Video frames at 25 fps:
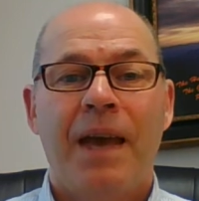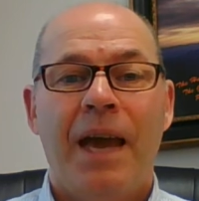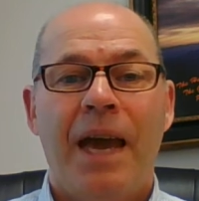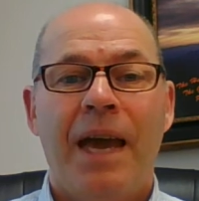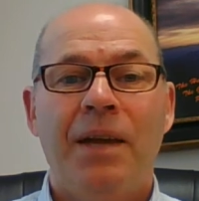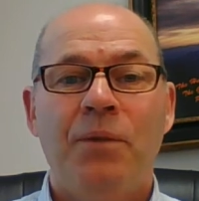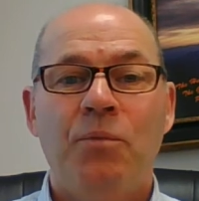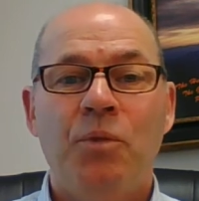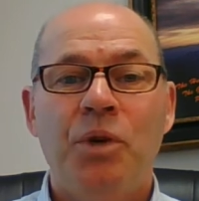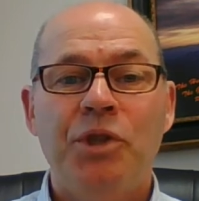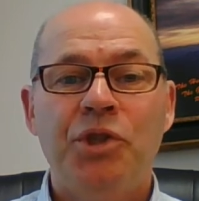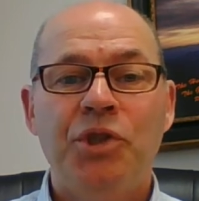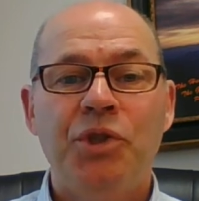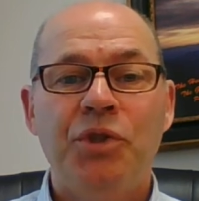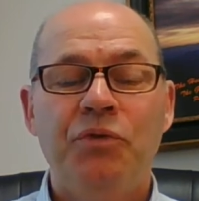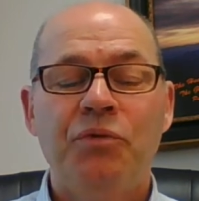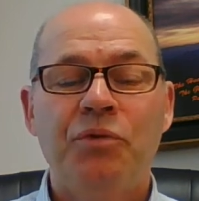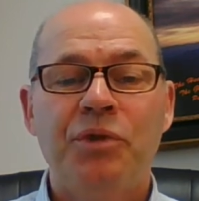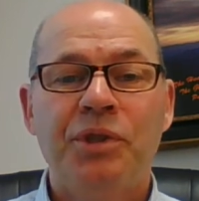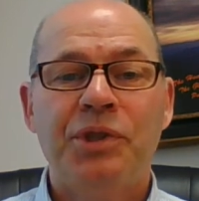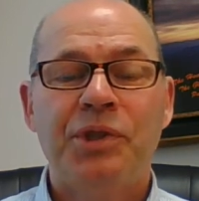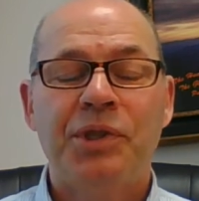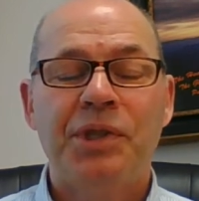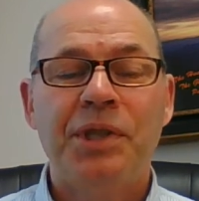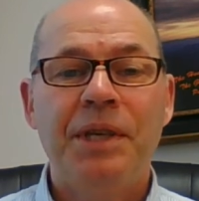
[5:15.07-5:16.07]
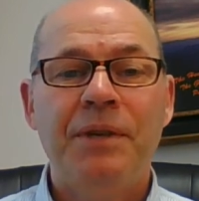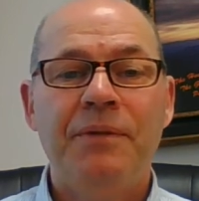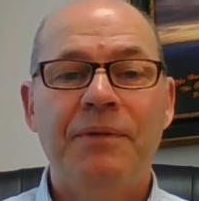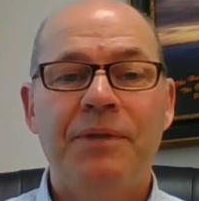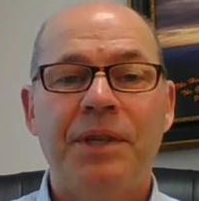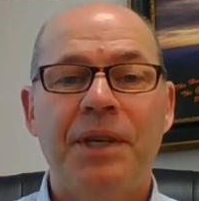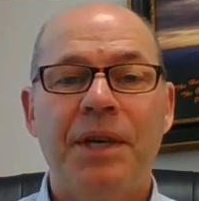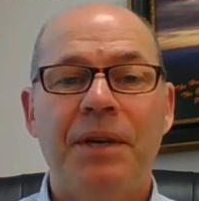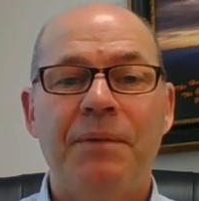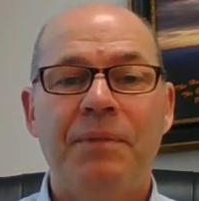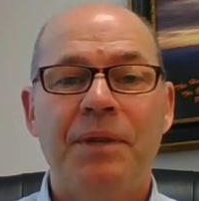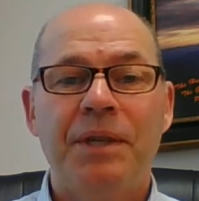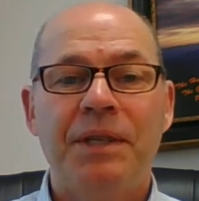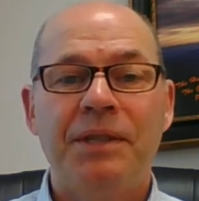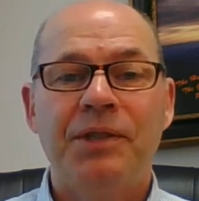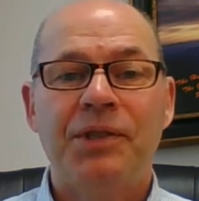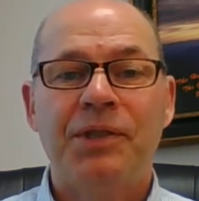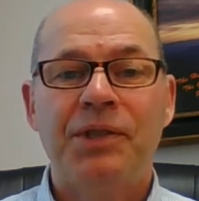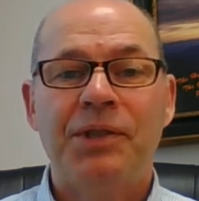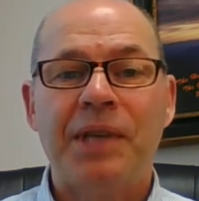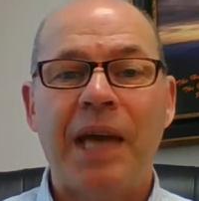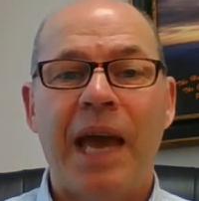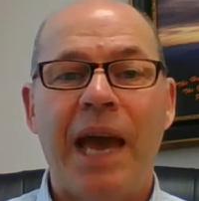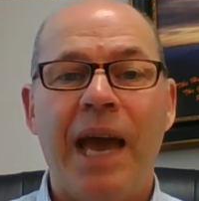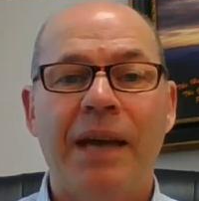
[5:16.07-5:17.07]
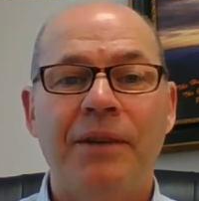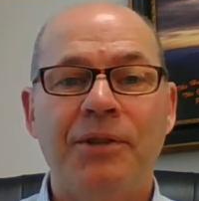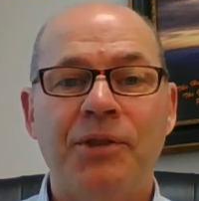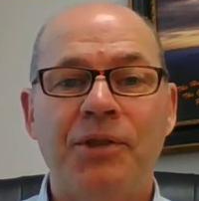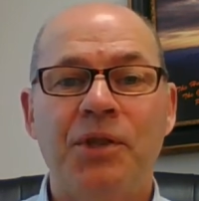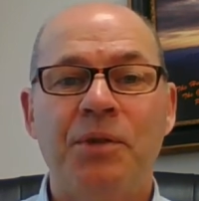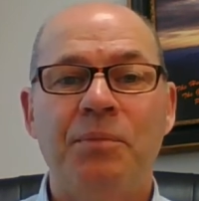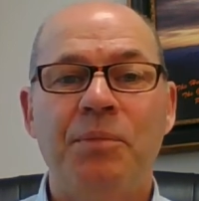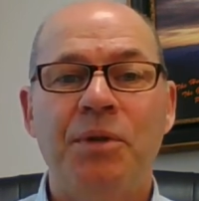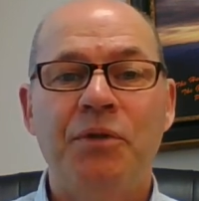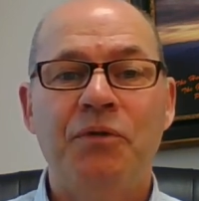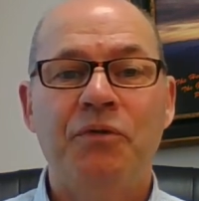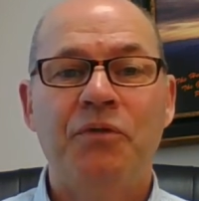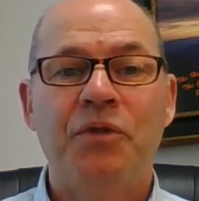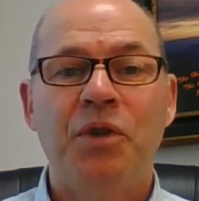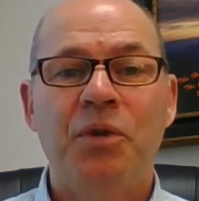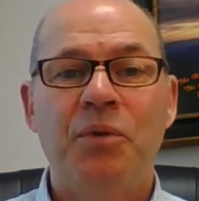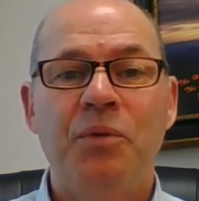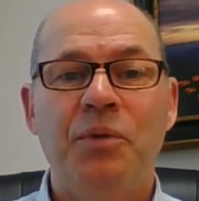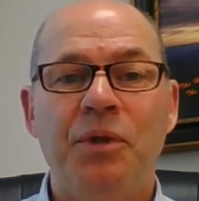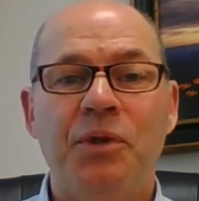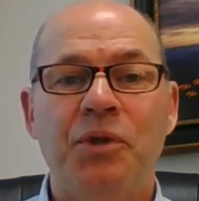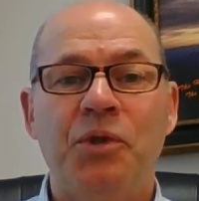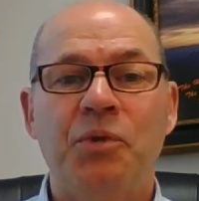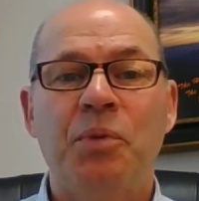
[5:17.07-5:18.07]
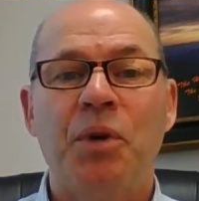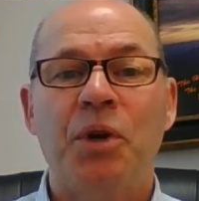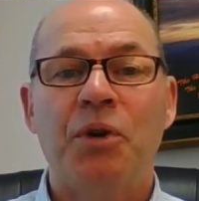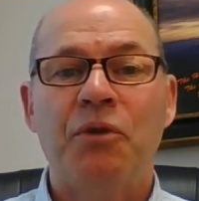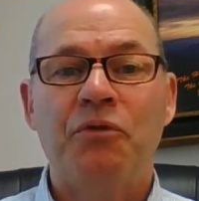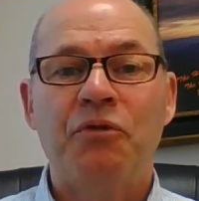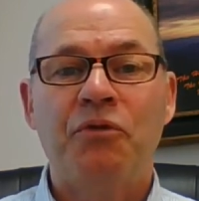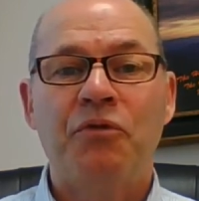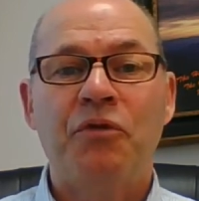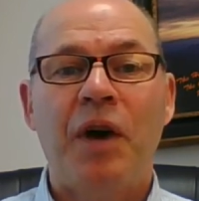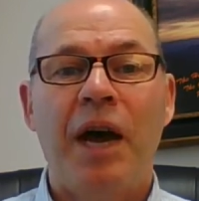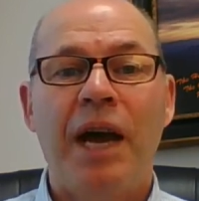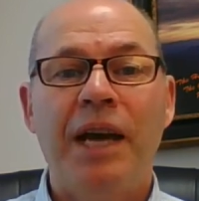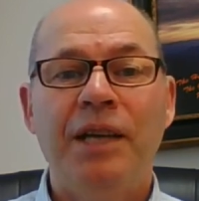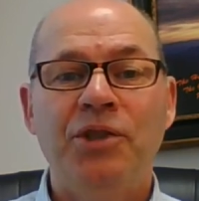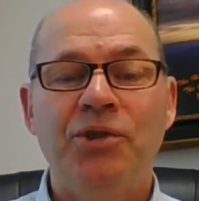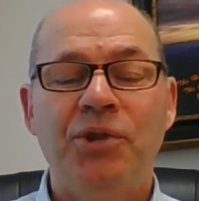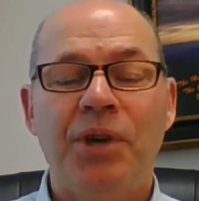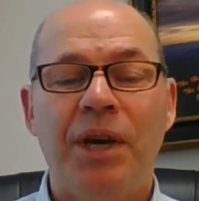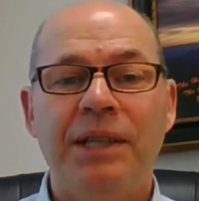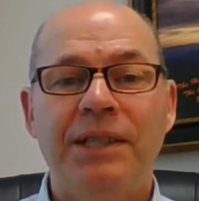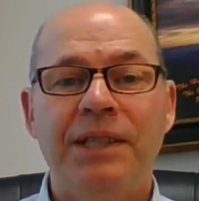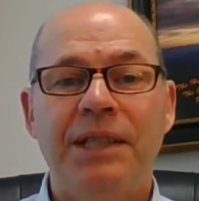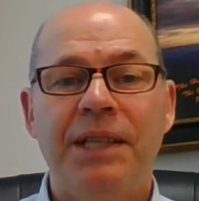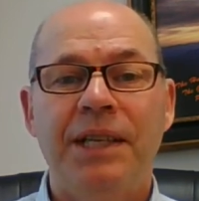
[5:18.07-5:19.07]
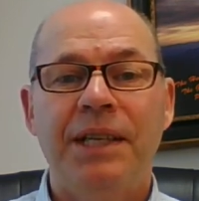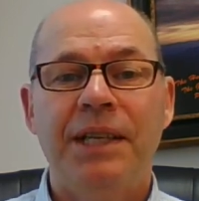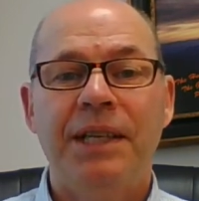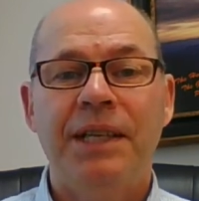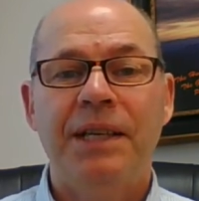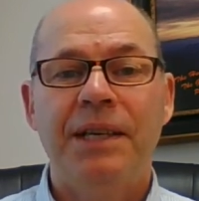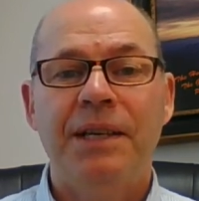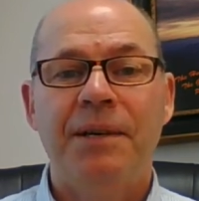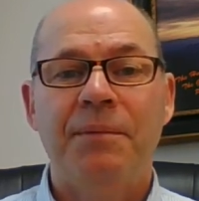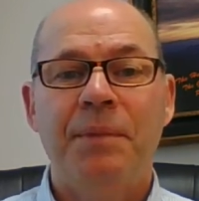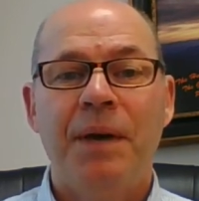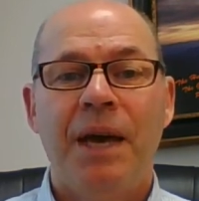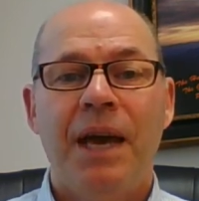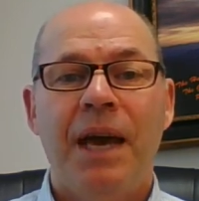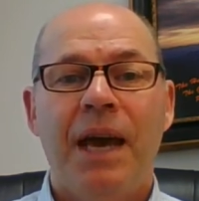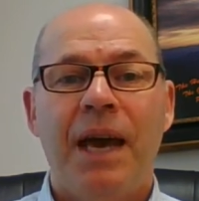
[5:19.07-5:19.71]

And once you've received him, then ask to be filled with the Spirit. Find your identity in him.